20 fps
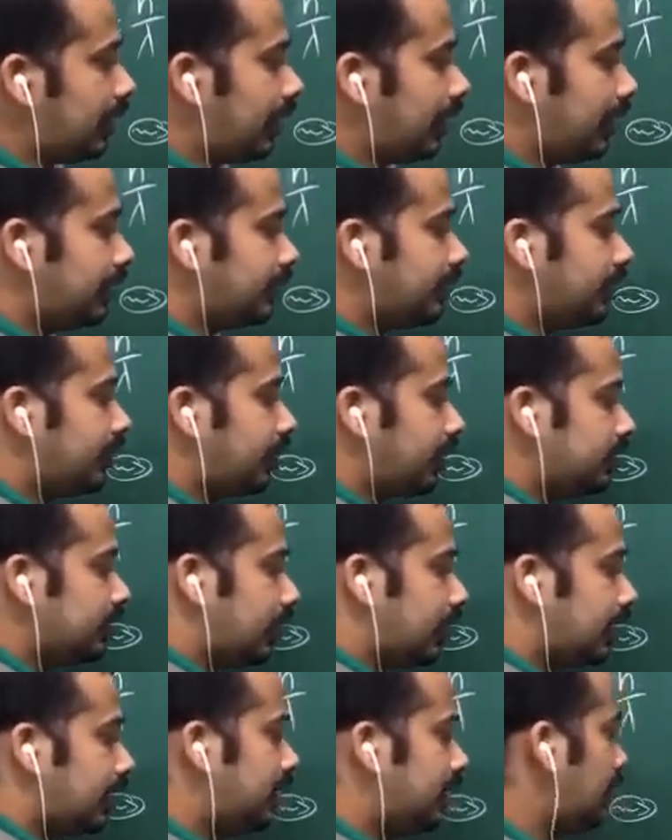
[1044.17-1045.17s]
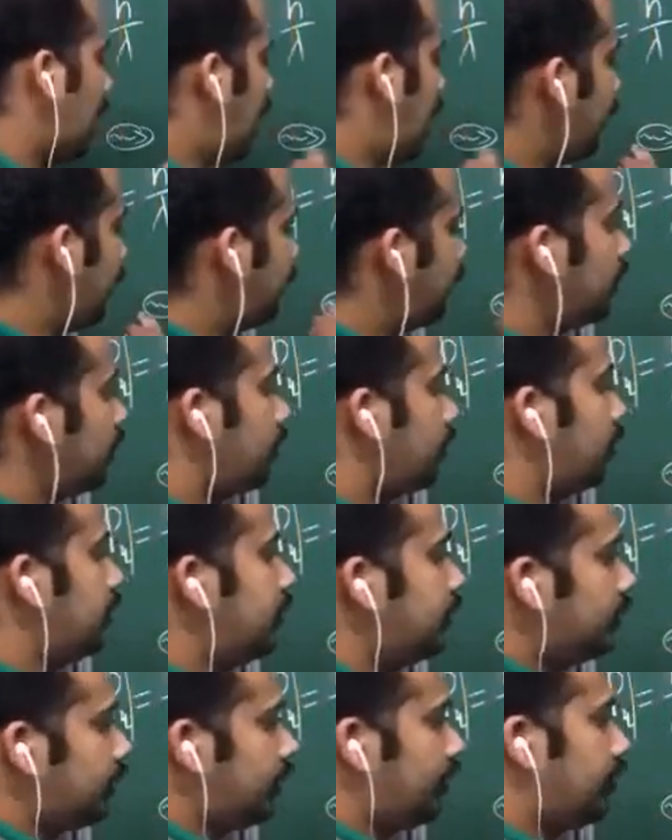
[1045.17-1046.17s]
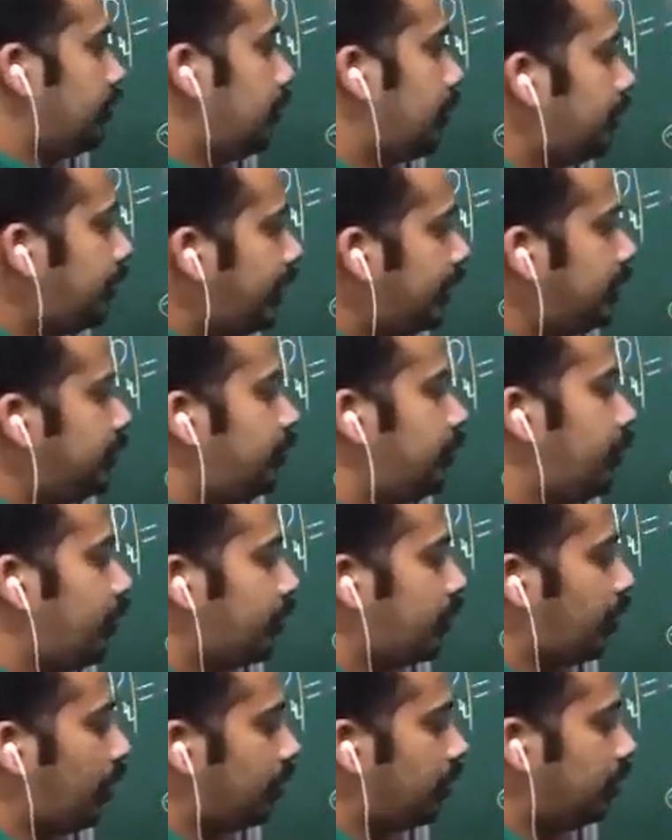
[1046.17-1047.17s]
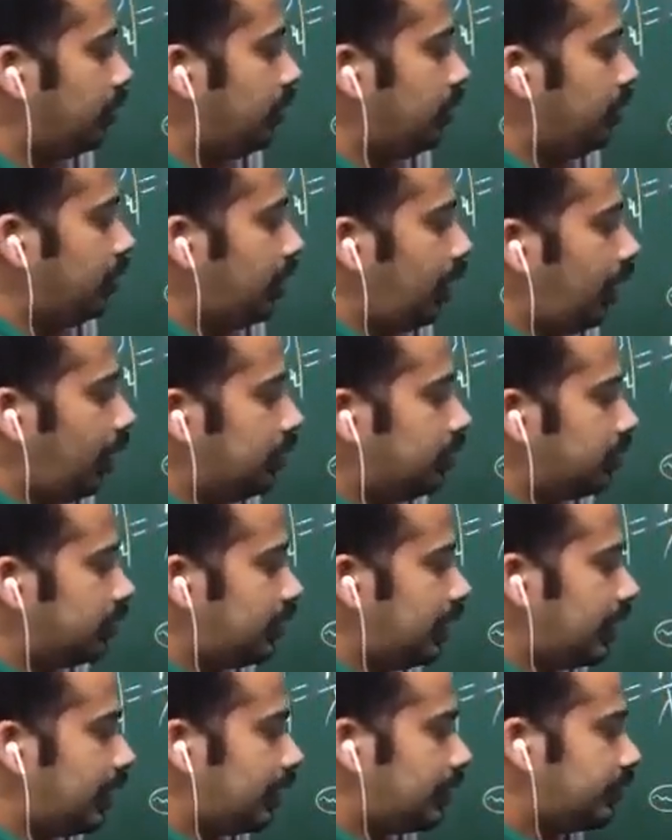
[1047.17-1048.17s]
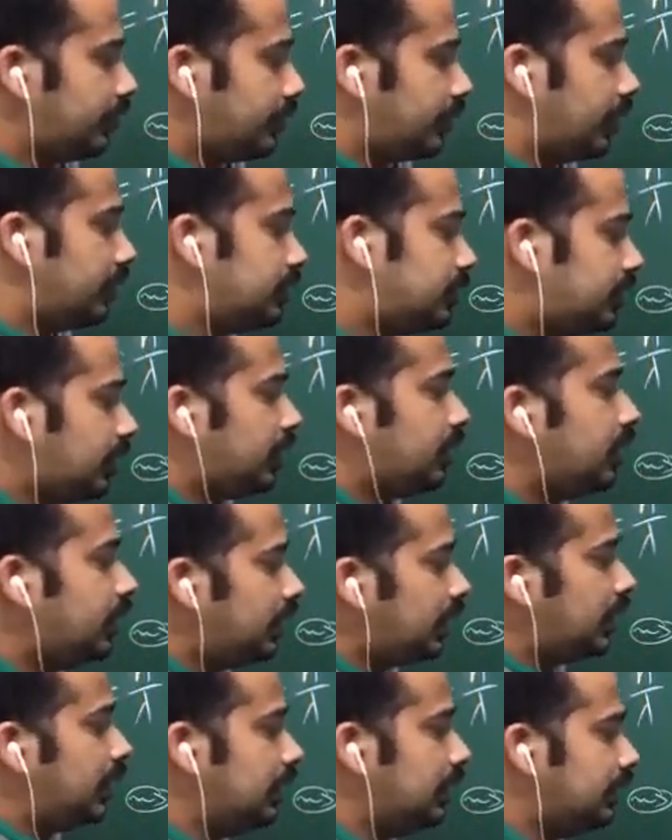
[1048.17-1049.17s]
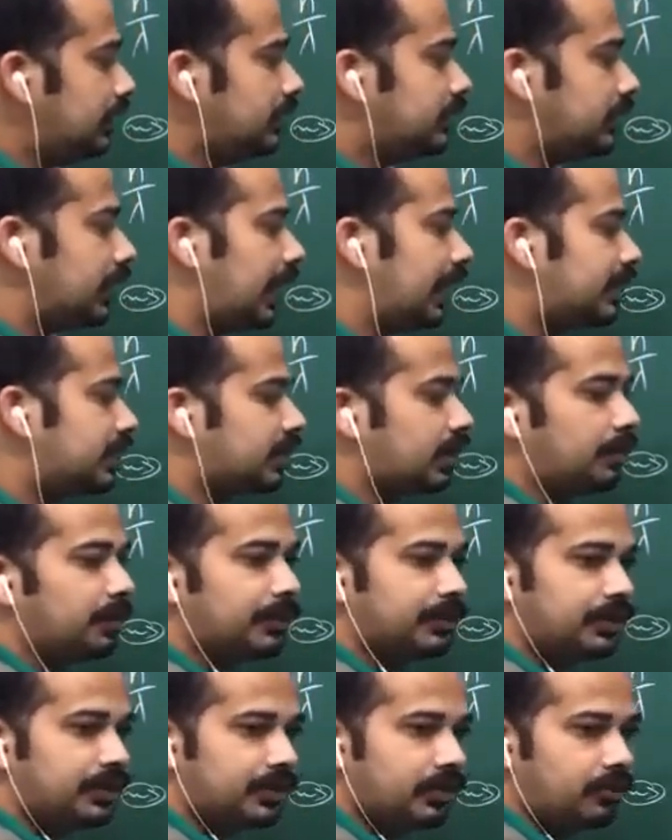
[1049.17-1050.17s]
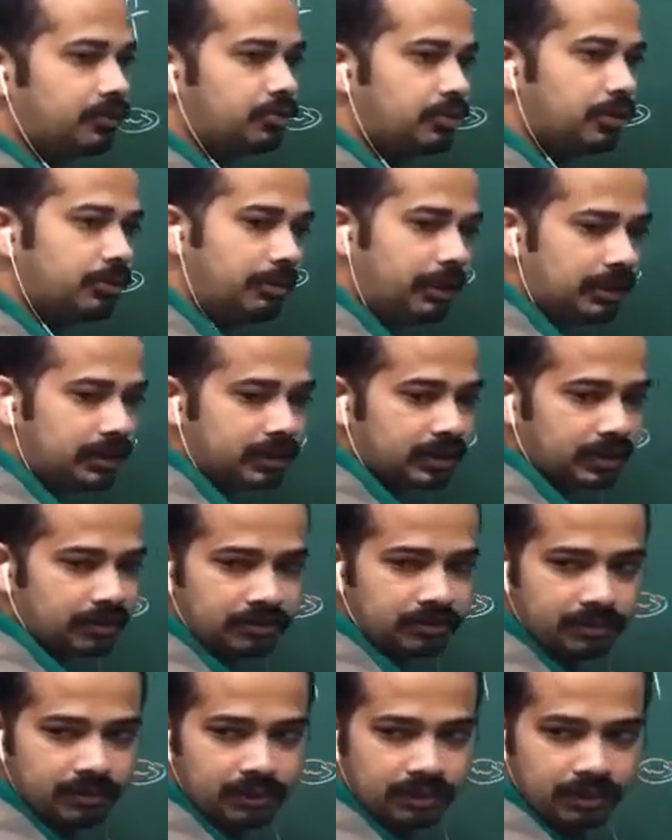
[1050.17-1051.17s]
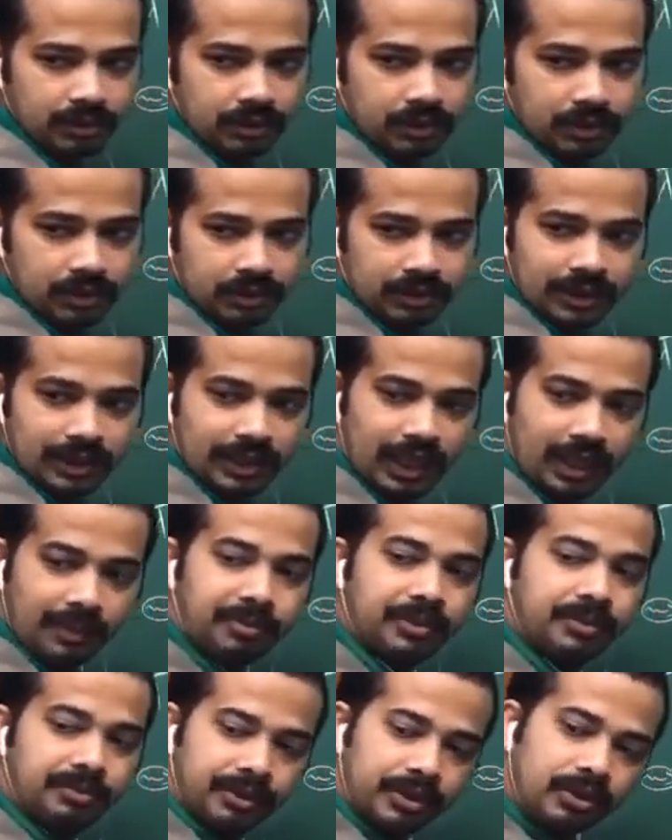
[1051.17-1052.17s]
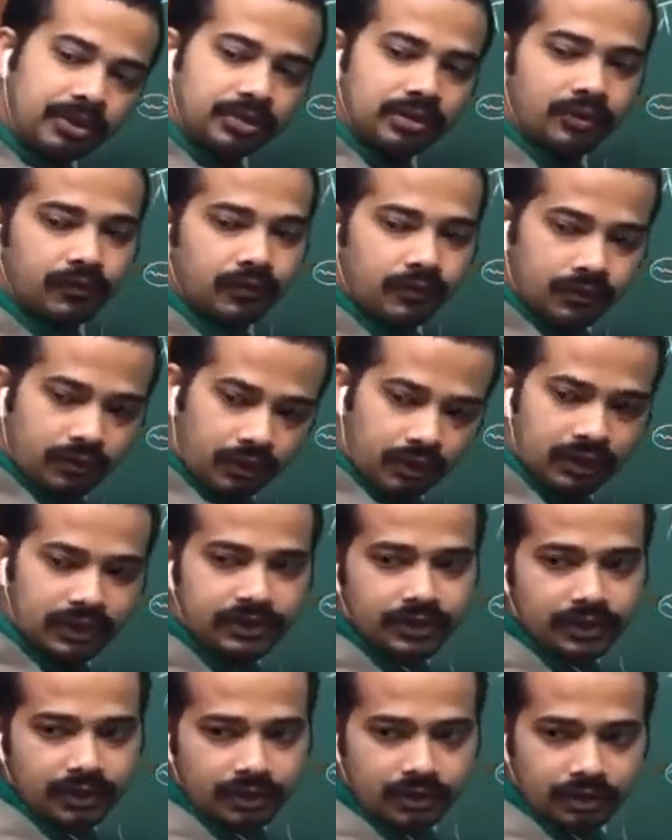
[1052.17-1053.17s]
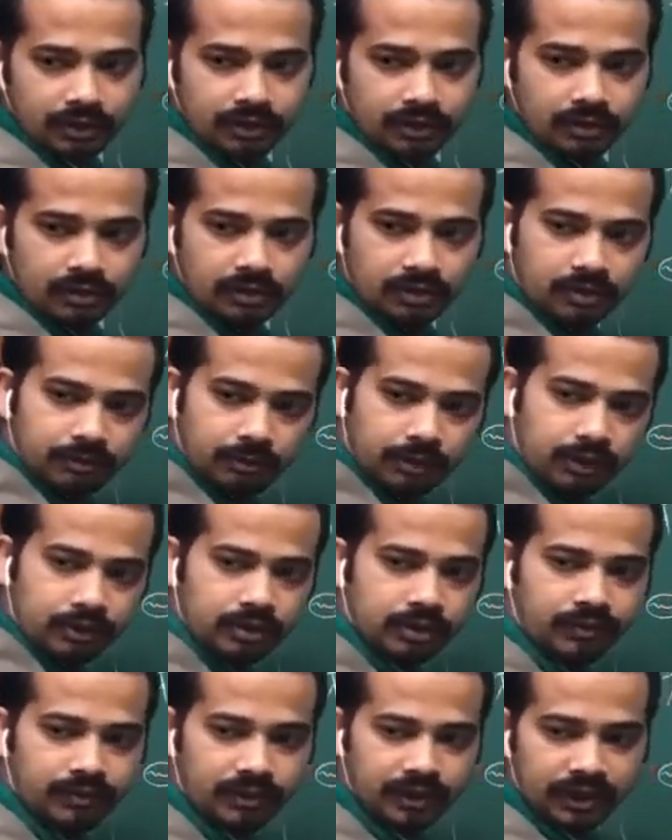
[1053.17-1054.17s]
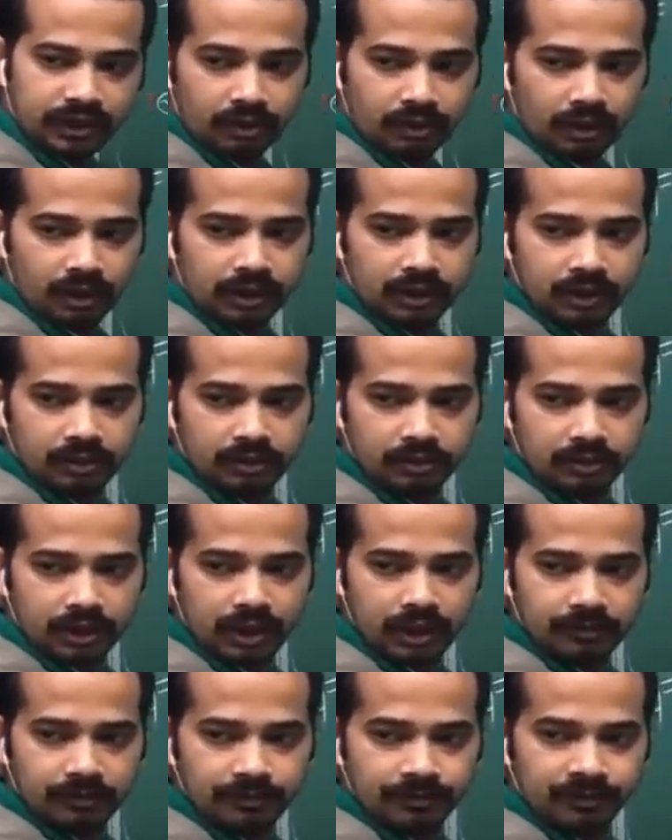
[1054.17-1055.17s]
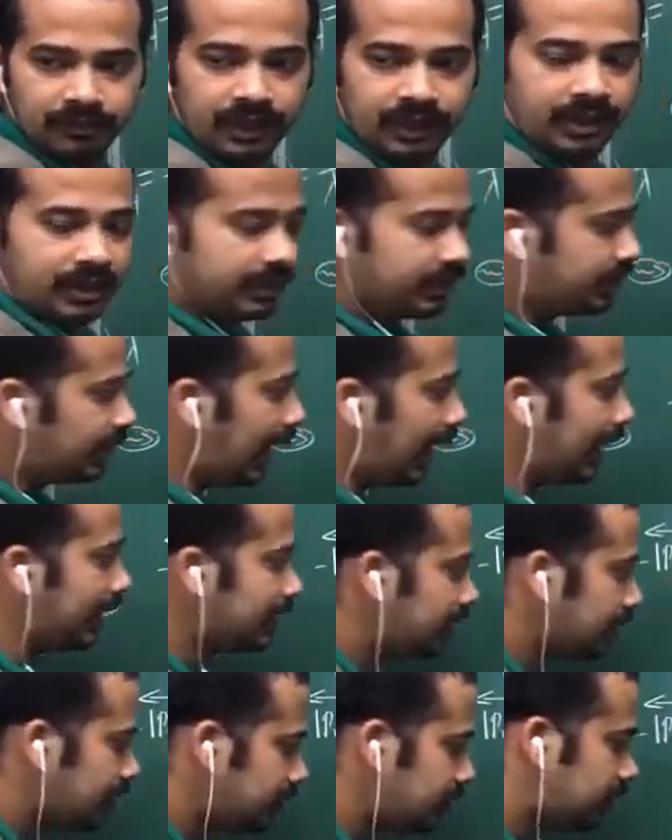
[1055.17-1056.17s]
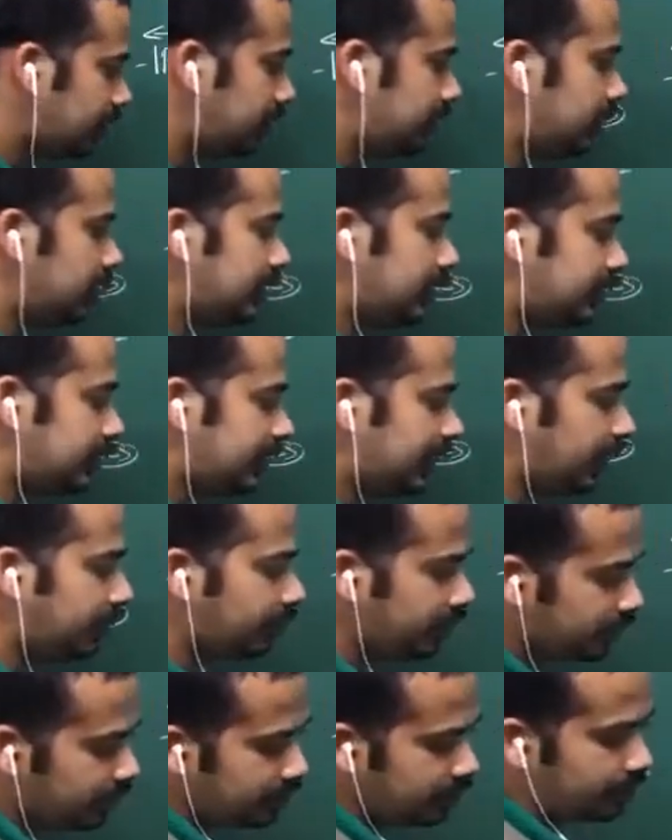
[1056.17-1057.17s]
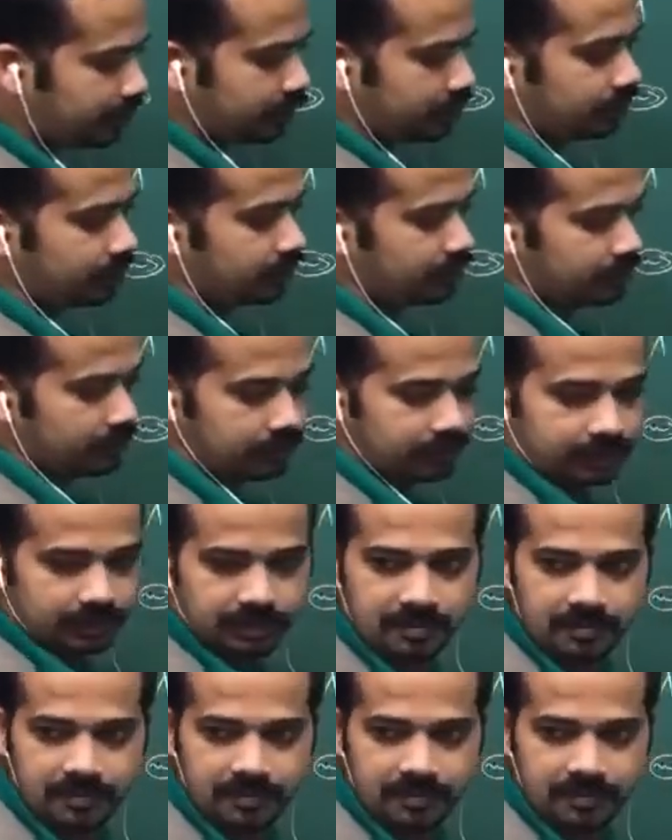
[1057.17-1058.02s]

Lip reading: exists again after collision by the photon, there exists uncertainty in its x component of momentum that happened because of collision, because of recoil. Okay, that uncertainty is same as this uncertainty.